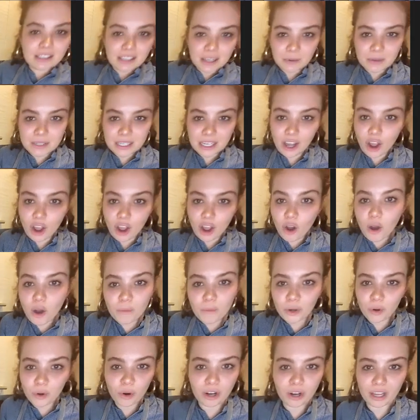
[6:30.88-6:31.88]
I was like, oh, I'm
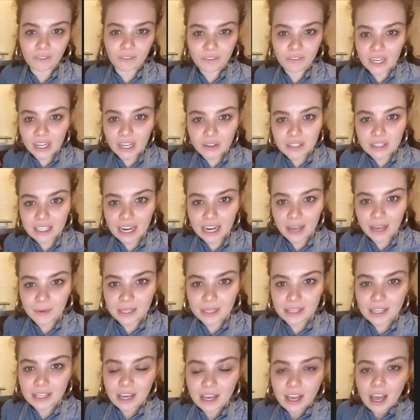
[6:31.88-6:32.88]
recording a video today with,
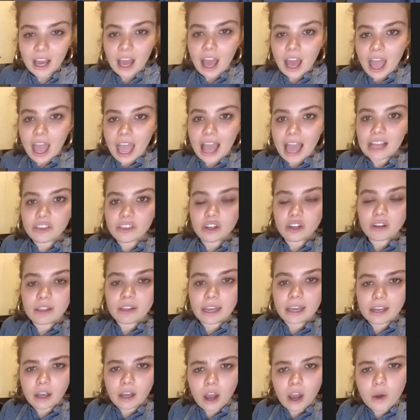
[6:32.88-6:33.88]
and they're
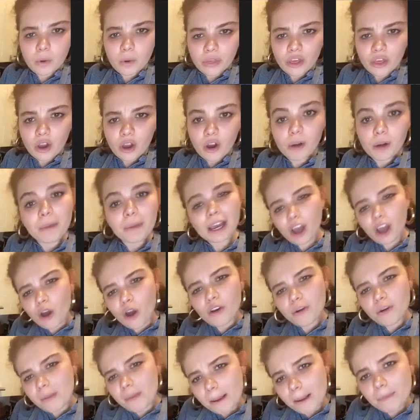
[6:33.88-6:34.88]
like, oh, with who? I'm like,
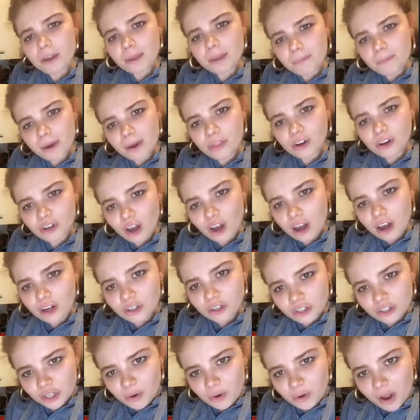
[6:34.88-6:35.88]
oh, remember the mother-daughter
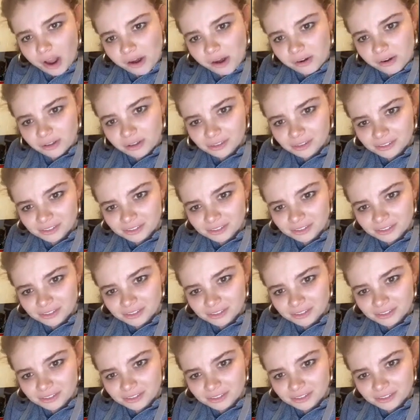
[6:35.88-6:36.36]
duo?